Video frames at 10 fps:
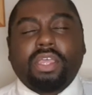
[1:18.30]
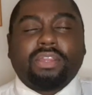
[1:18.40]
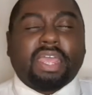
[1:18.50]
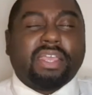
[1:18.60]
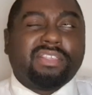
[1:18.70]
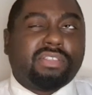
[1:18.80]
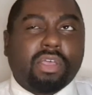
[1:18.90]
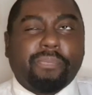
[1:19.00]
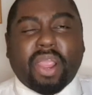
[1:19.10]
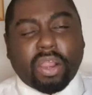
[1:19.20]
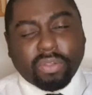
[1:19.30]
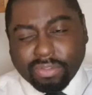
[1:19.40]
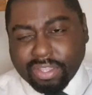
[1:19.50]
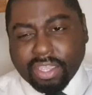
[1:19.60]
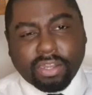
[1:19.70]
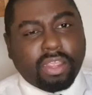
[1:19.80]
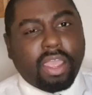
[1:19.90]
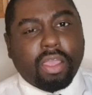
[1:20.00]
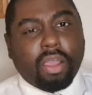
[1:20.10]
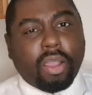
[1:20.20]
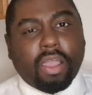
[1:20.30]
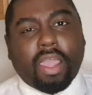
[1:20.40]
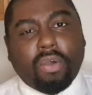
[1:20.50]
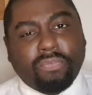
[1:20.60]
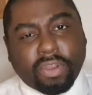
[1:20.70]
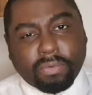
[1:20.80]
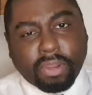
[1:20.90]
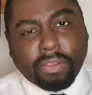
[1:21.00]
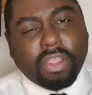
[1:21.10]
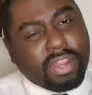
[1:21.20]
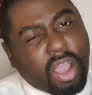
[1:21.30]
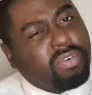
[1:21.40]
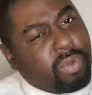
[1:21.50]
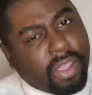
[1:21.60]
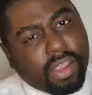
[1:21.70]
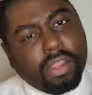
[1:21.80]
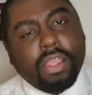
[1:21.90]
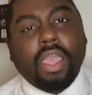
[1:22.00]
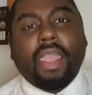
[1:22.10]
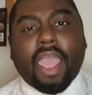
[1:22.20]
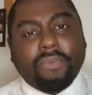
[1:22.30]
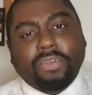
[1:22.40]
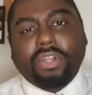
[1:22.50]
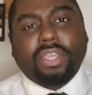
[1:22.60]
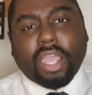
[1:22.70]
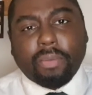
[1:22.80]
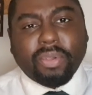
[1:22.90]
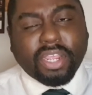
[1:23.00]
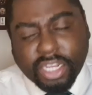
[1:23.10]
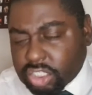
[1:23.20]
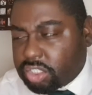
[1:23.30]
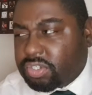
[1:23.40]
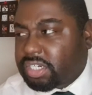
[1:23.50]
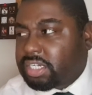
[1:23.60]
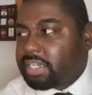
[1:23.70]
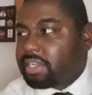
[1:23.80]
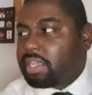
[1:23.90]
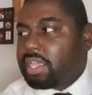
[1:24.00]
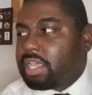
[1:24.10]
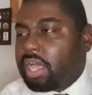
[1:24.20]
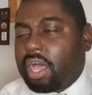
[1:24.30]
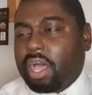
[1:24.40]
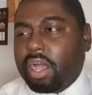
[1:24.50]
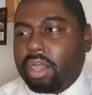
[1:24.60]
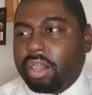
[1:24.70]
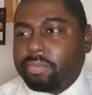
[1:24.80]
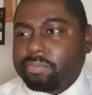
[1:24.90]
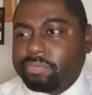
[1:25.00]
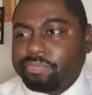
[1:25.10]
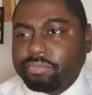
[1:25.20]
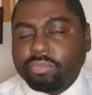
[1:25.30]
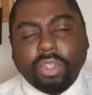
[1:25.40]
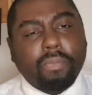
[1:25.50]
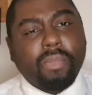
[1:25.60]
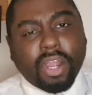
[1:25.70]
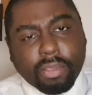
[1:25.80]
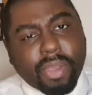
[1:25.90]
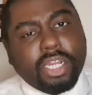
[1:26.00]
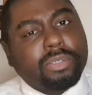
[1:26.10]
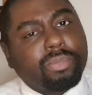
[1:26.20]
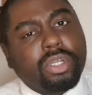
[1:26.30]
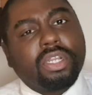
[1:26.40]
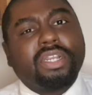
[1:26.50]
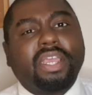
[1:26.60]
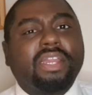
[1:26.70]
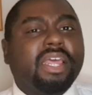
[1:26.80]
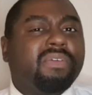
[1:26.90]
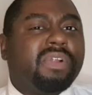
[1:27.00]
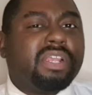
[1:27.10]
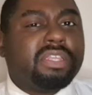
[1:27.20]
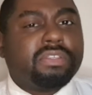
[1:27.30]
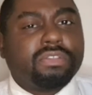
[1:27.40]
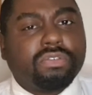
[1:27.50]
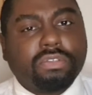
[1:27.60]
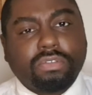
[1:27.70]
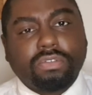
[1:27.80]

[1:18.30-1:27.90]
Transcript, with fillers: There's the parenting, uh, health and healthcare, African and Caribbean history, um, money management. Then there is